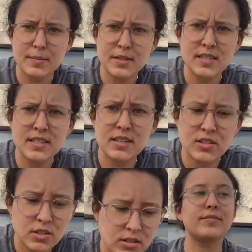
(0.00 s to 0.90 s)

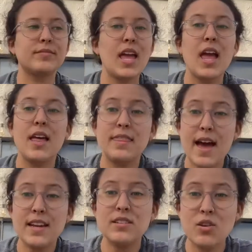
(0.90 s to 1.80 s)
Subsidization?
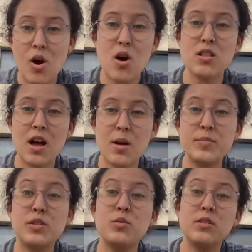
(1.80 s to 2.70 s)
That is all
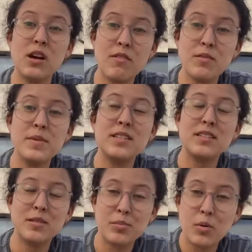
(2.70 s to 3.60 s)
up to government
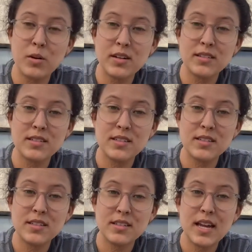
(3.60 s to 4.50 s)
support
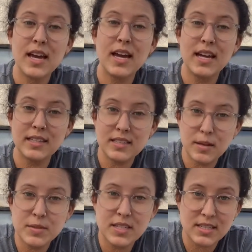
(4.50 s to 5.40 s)
and
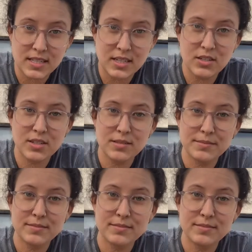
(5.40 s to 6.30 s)
subsidization.
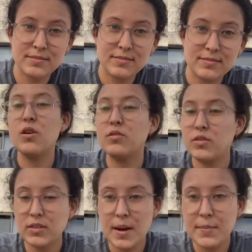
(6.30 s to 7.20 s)

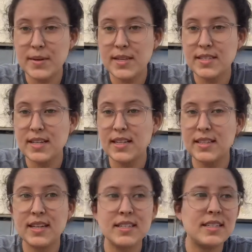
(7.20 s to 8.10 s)
Food companies, at
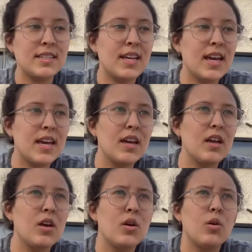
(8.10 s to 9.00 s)
the end of the day,
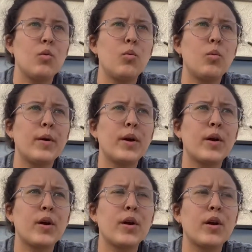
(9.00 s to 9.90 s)

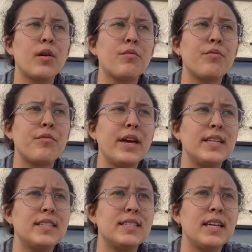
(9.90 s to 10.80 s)
were
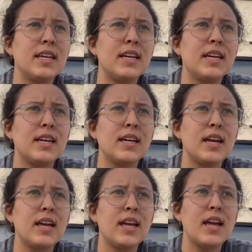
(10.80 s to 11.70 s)
facing
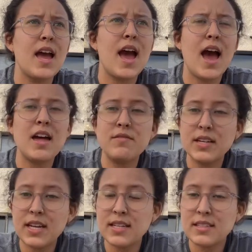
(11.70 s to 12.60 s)

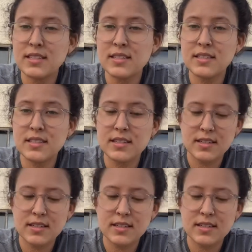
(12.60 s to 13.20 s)
advocates,